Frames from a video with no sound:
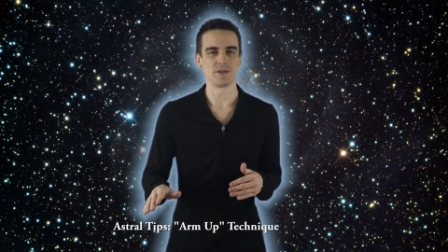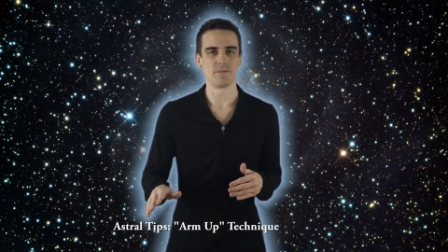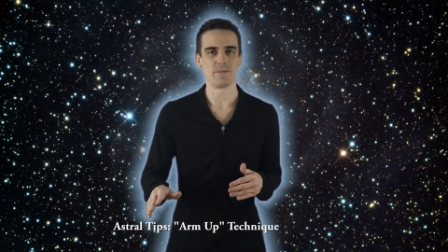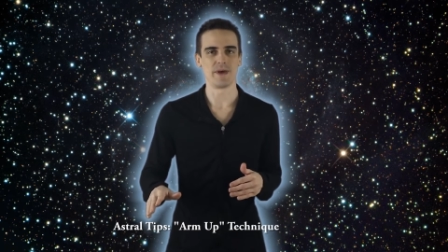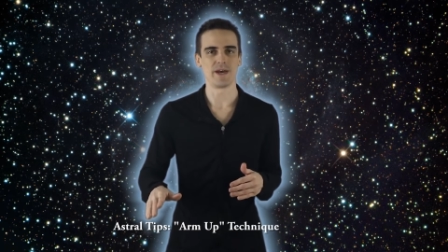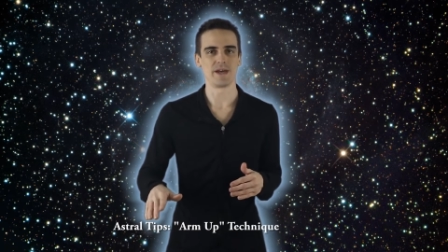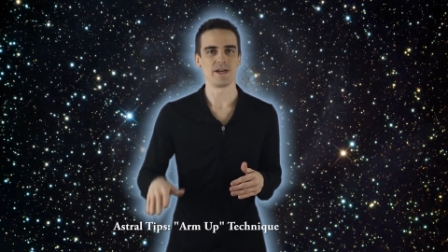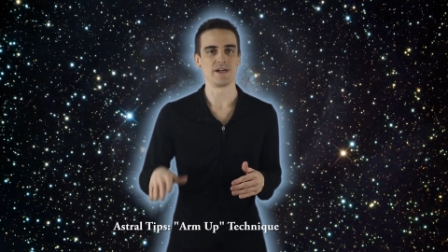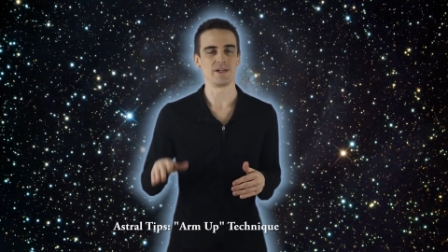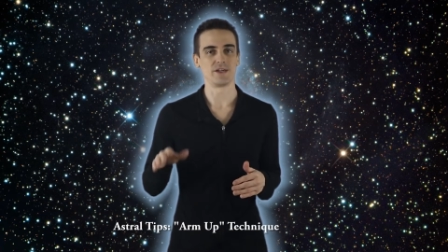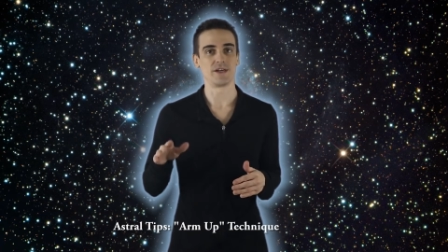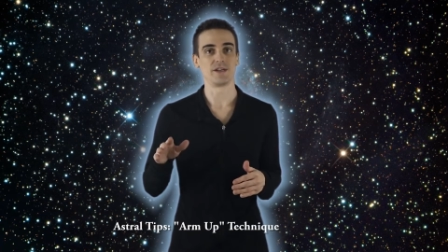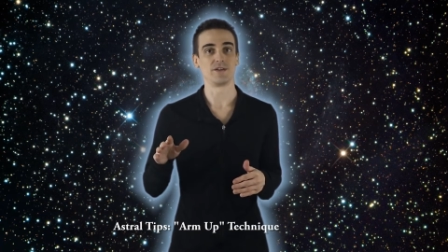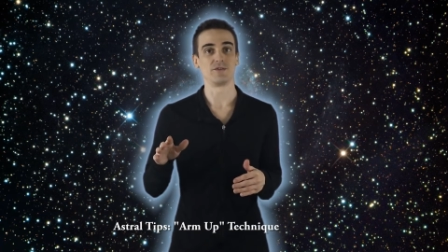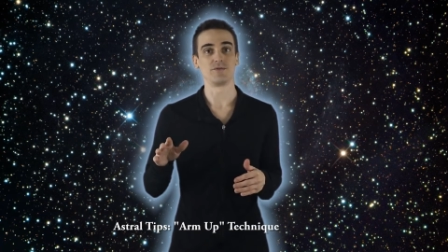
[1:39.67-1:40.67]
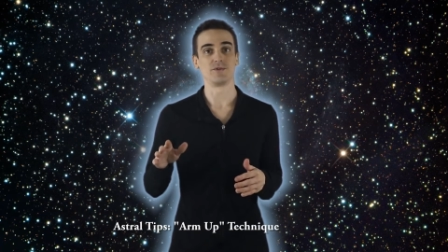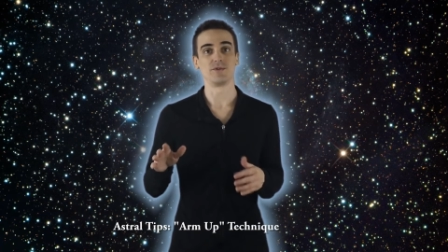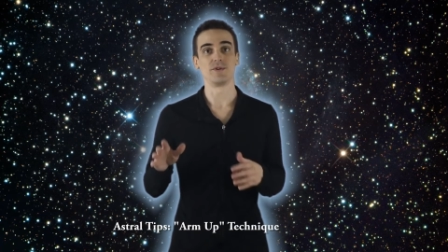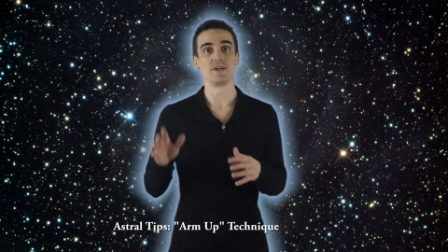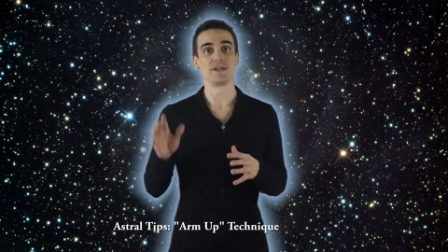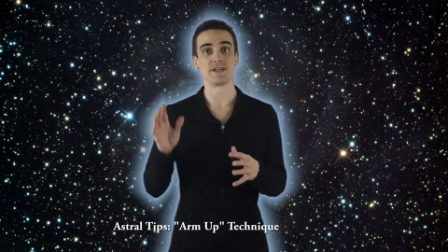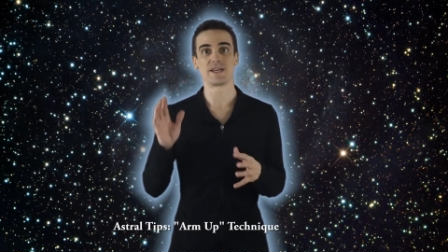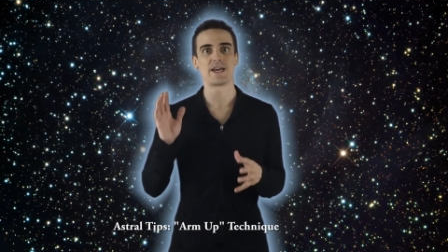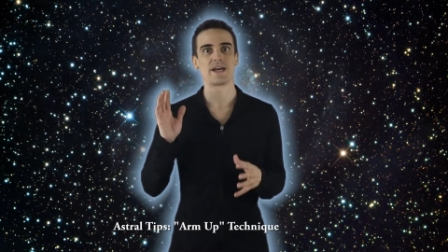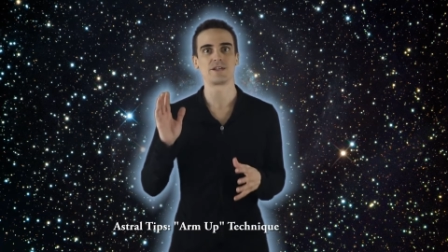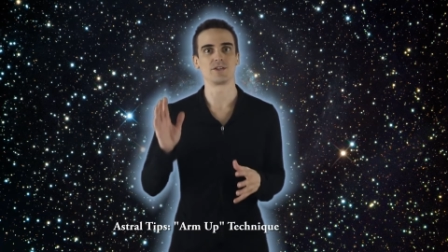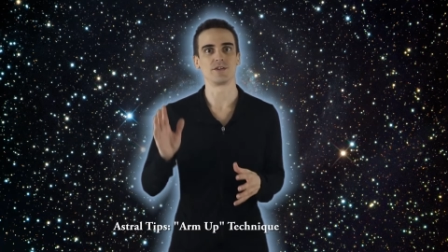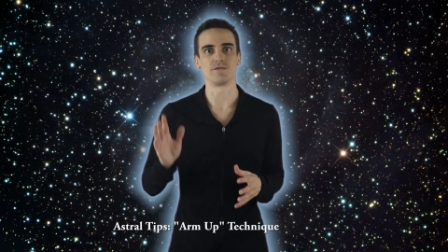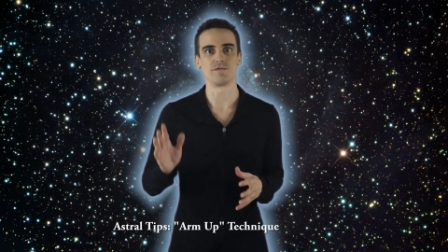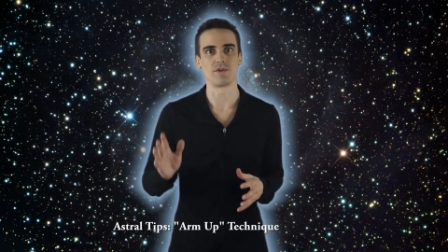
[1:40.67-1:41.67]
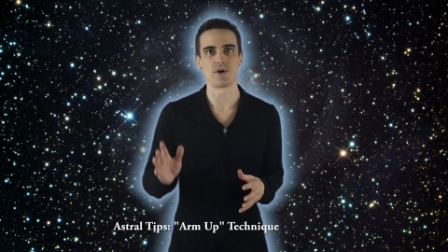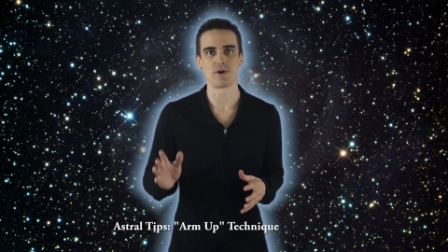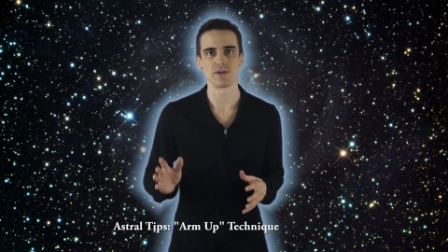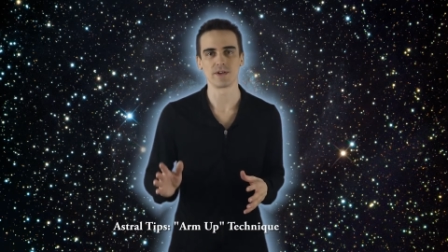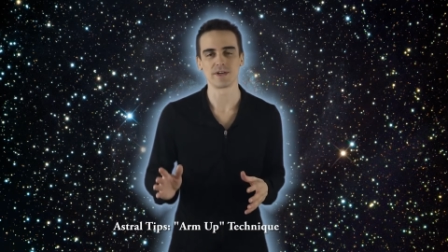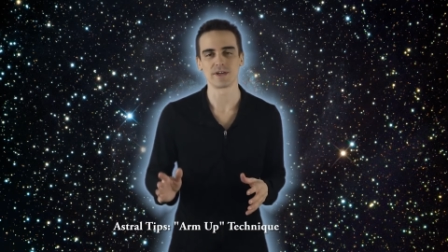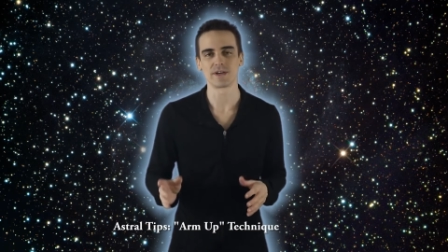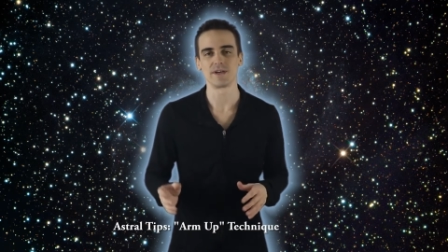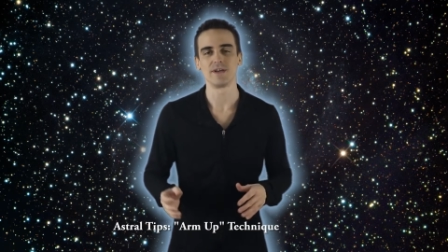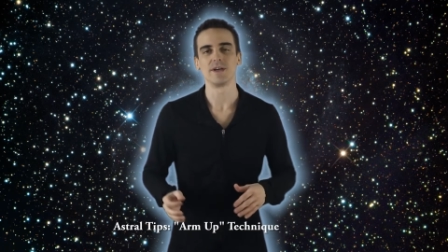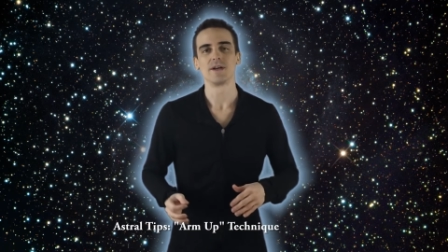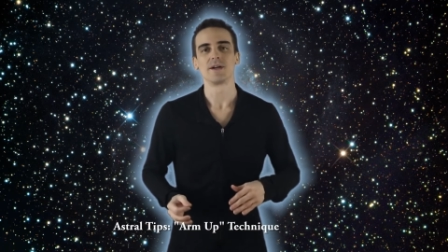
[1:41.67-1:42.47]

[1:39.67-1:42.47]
the bed and you didn't catch it falling,